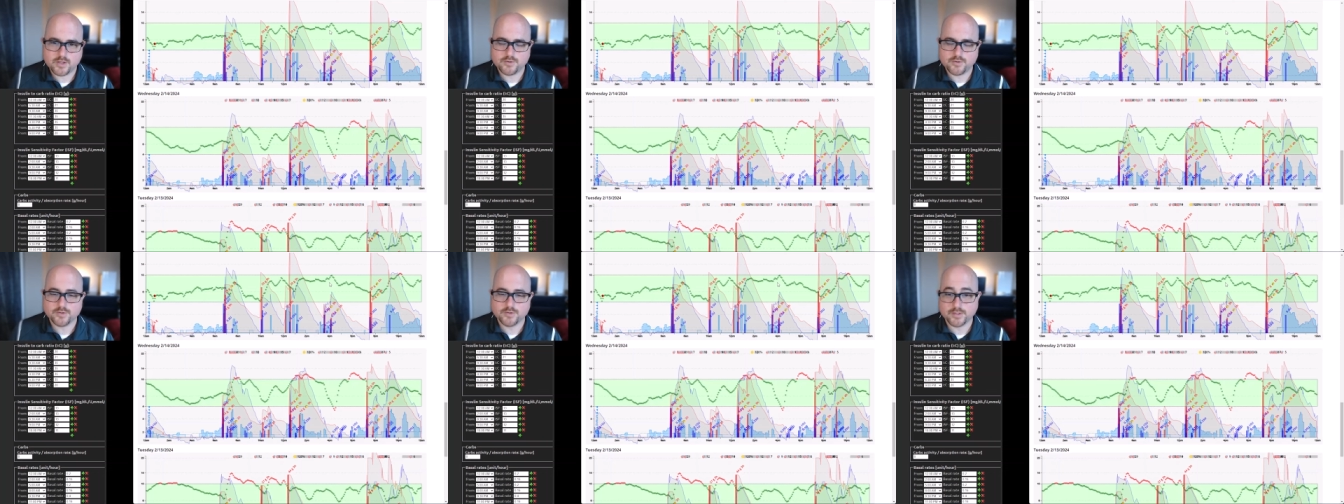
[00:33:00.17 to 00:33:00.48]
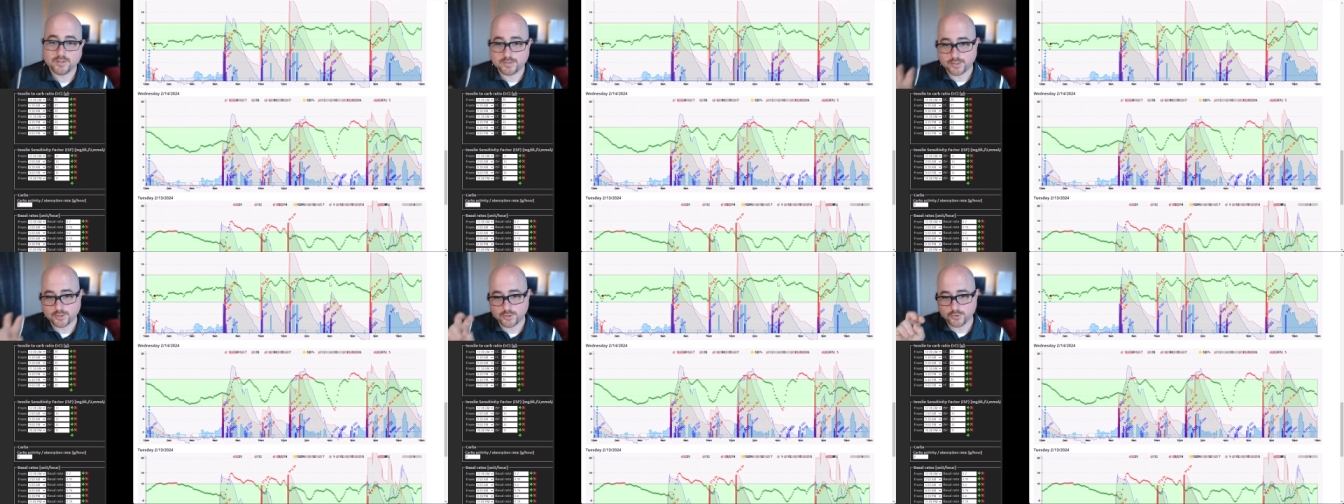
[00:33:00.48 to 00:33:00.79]
they're
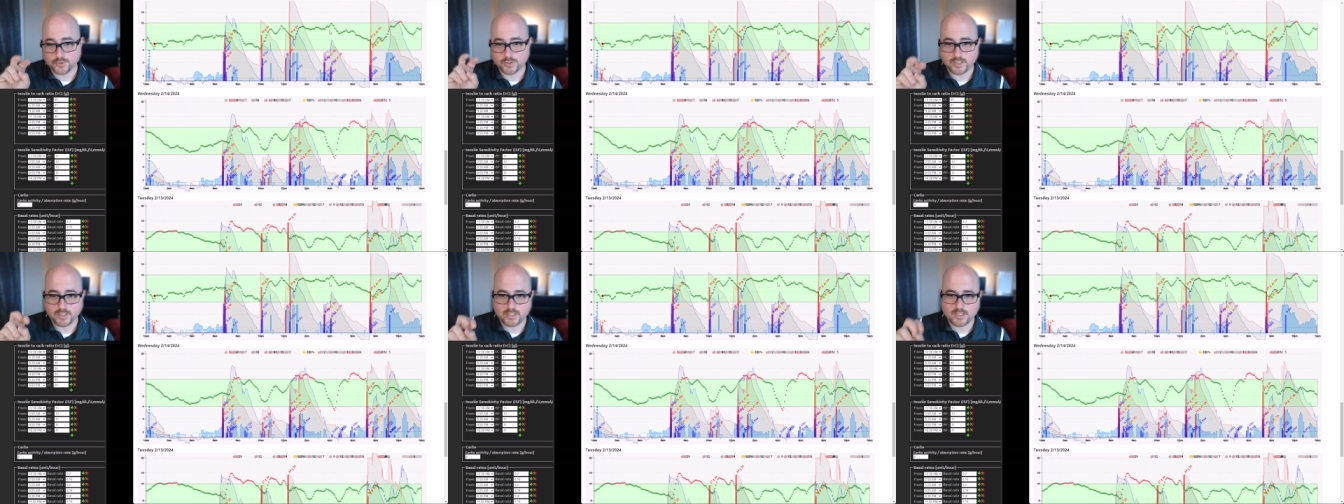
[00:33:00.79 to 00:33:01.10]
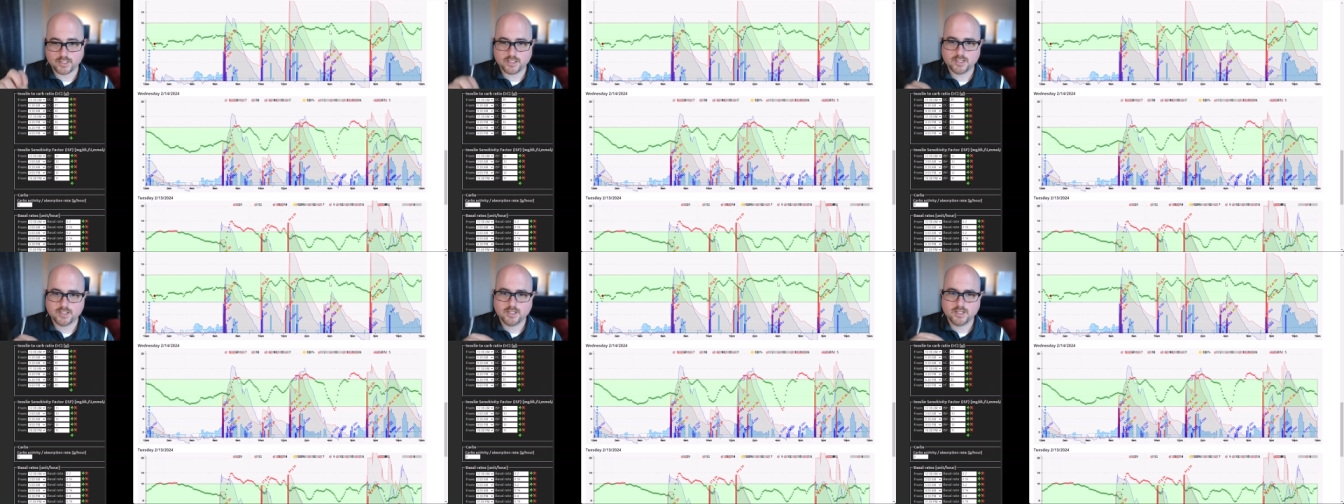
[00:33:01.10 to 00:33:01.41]
in the
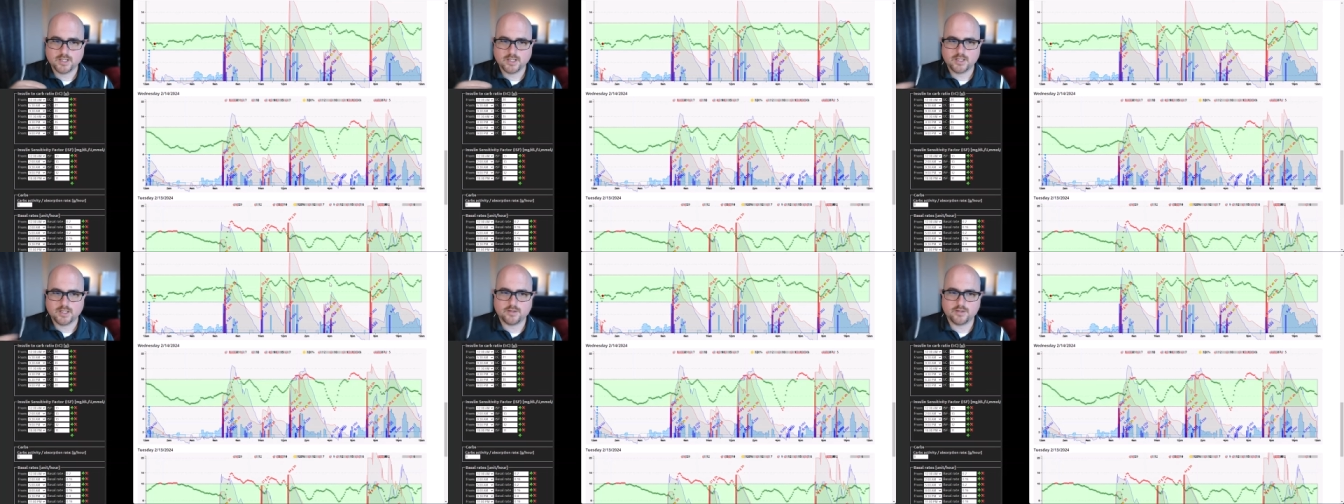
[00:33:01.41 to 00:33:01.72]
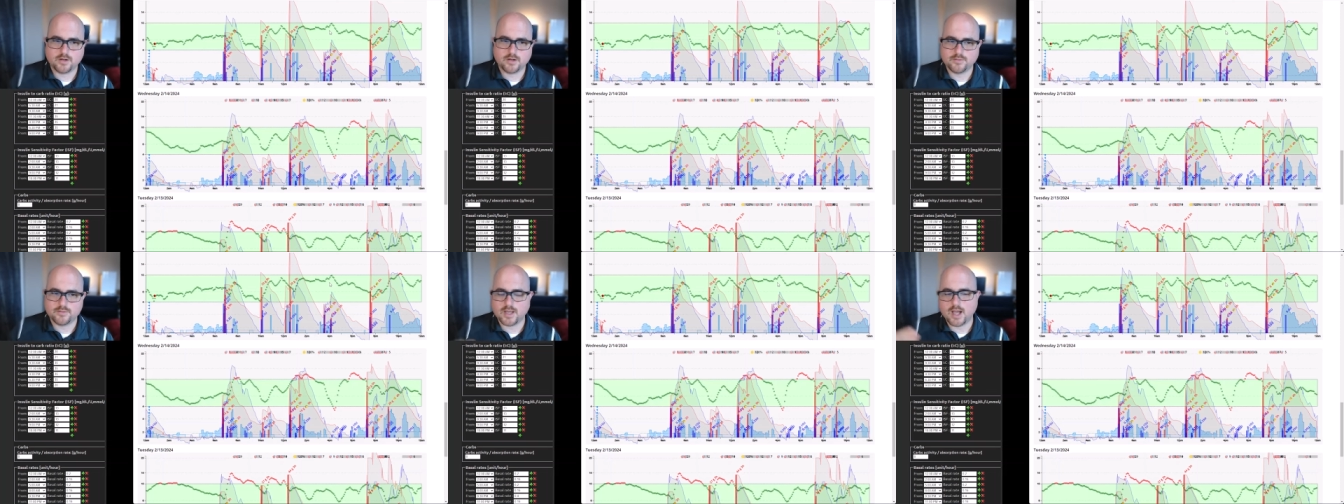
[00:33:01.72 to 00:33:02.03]
green,
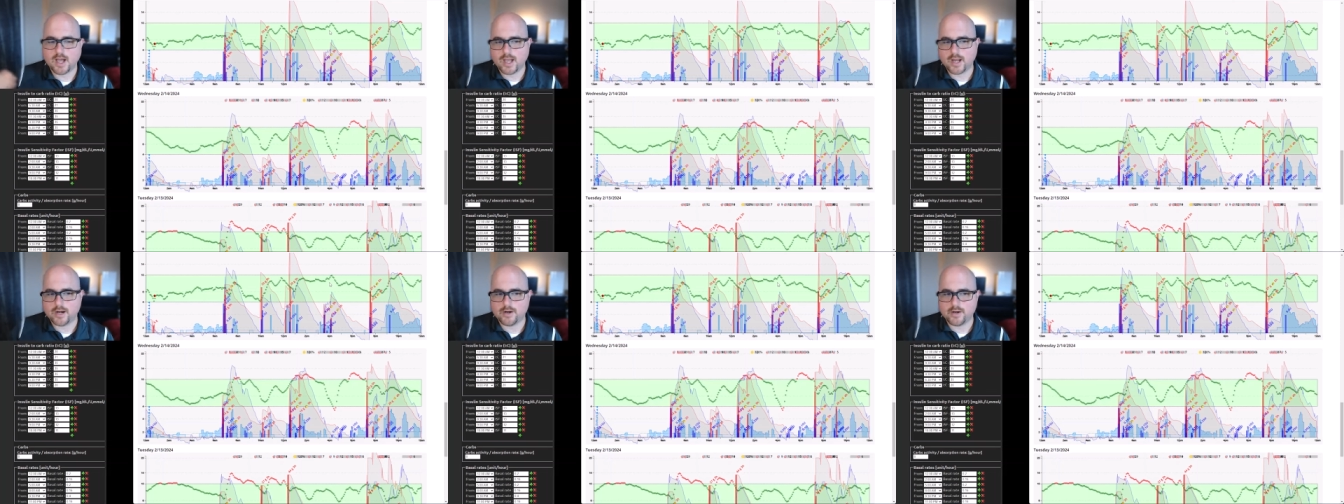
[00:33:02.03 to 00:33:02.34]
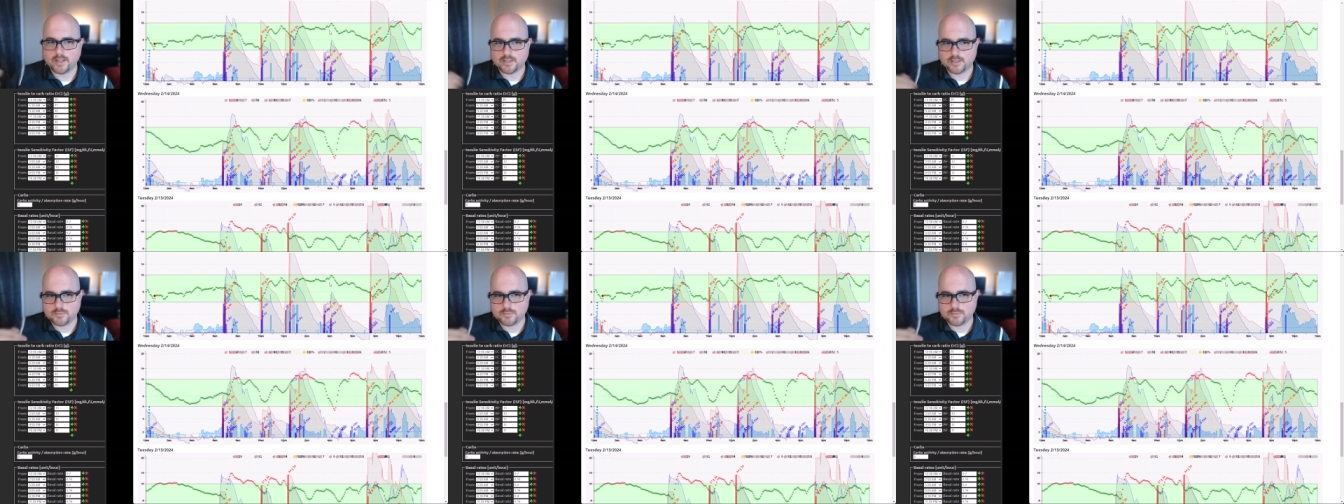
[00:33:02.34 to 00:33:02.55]
they're on the higher end.